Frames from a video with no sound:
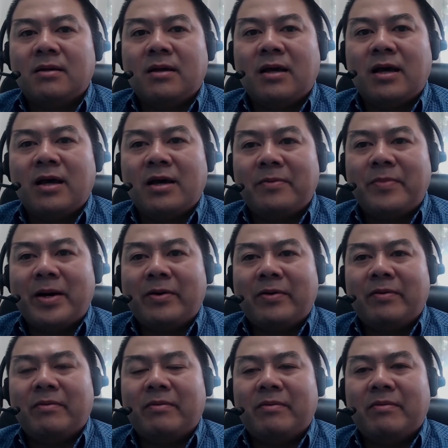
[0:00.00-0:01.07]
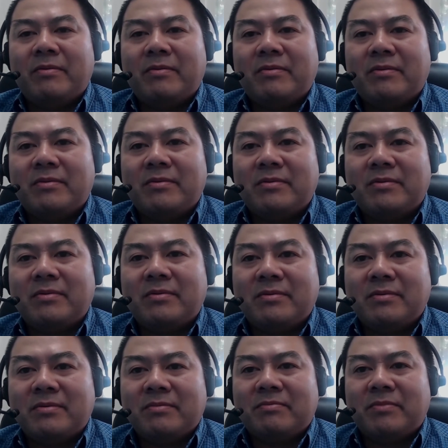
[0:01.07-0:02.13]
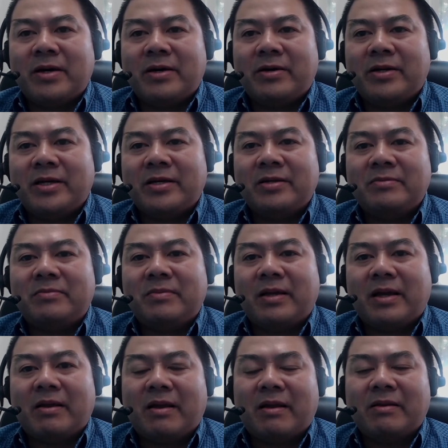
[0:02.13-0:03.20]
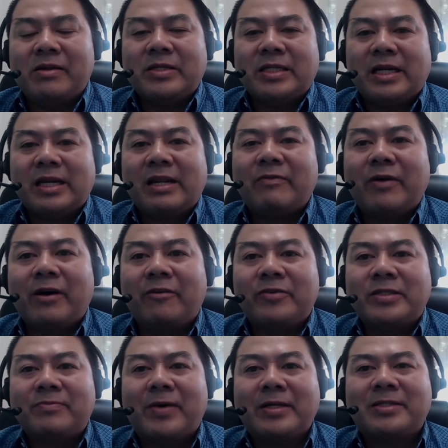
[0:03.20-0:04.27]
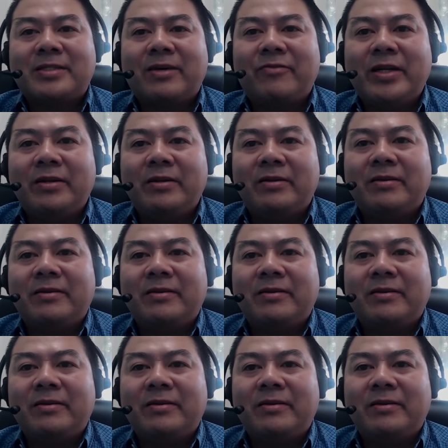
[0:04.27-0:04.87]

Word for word: A uh, normal uh, about, normal day. Sorry. About uh, I usually leave the office about seven.